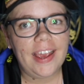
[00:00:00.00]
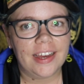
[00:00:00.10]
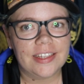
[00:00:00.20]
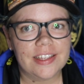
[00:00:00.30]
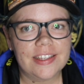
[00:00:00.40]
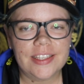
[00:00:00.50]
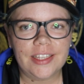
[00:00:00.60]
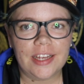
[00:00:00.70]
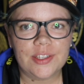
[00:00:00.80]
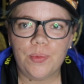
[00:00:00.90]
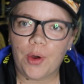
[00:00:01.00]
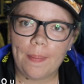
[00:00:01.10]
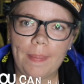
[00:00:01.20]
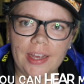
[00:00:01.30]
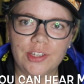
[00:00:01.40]
guys, so this is Eliza and
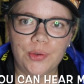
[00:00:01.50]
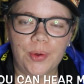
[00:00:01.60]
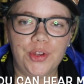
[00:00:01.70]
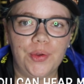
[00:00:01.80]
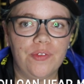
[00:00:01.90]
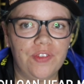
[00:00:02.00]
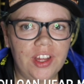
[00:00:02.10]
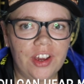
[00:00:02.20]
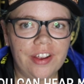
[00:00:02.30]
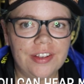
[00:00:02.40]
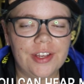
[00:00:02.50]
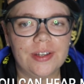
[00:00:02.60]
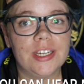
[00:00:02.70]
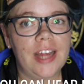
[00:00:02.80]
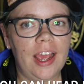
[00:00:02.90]
welcome back to a new video. So
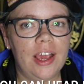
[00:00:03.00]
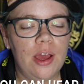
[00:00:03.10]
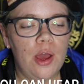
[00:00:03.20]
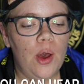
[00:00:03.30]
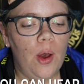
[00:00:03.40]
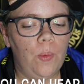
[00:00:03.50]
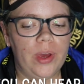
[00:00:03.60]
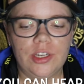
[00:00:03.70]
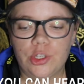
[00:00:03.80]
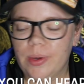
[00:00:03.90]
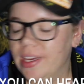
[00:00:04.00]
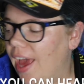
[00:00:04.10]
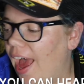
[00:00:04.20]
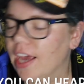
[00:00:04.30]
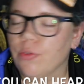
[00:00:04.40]
today we are doing
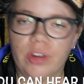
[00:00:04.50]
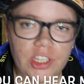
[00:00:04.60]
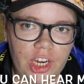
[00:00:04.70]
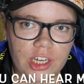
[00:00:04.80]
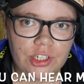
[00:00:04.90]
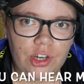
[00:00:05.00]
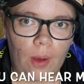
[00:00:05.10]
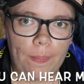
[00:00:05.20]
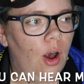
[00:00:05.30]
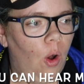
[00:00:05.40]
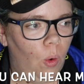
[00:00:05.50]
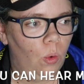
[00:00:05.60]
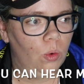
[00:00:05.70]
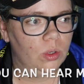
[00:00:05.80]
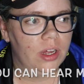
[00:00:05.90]
a reject shop
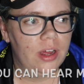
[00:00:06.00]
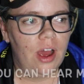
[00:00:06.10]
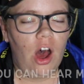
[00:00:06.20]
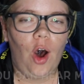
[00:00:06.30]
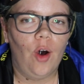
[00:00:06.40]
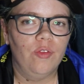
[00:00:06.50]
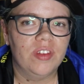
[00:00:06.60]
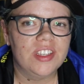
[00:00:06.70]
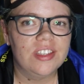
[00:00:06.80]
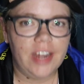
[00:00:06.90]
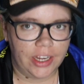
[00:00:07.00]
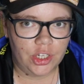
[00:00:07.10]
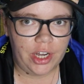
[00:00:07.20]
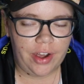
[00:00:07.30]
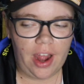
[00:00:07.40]
haul of
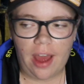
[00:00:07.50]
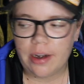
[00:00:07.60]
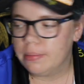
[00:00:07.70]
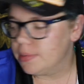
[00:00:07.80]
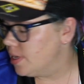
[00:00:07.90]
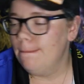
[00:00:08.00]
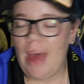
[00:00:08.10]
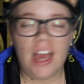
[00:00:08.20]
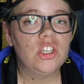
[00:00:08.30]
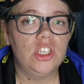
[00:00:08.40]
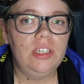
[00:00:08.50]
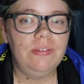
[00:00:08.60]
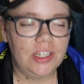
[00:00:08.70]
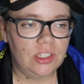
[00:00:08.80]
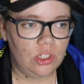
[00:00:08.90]
stationery items. Actually,
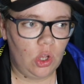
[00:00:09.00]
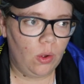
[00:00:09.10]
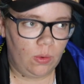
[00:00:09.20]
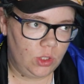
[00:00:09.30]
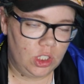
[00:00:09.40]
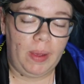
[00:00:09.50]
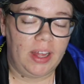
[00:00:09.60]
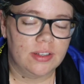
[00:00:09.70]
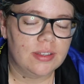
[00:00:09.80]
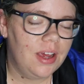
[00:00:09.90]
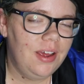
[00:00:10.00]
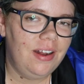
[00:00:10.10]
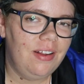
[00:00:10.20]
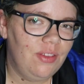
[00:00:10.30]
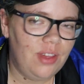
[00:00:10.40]
it's all just pens.
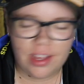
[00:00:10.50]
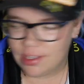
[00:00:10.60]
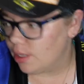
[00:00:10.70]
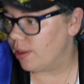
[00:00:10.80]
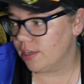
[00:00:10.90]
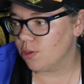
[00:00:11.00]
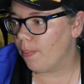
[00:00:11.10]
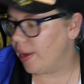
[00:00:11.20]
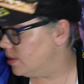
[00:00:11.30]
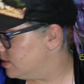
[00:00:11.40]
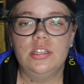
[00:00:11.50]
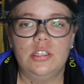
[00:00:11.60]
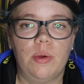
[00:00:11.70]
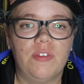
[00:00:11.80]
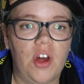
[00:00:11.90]
there's all pens.
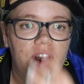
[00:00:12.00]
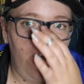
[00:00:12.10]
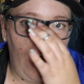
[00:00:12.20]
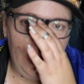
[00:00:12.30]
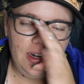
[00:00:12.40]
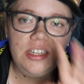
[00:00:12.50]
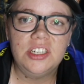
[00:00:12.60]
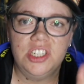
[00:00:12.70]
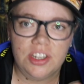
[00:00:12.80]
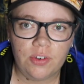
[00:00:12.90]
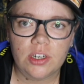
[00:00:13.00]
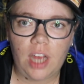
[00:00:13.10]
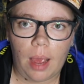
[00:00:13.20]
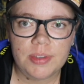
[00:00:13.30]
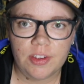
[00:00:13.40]
So we've got 9 different
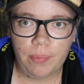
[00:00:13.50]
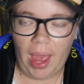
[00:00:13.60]
types of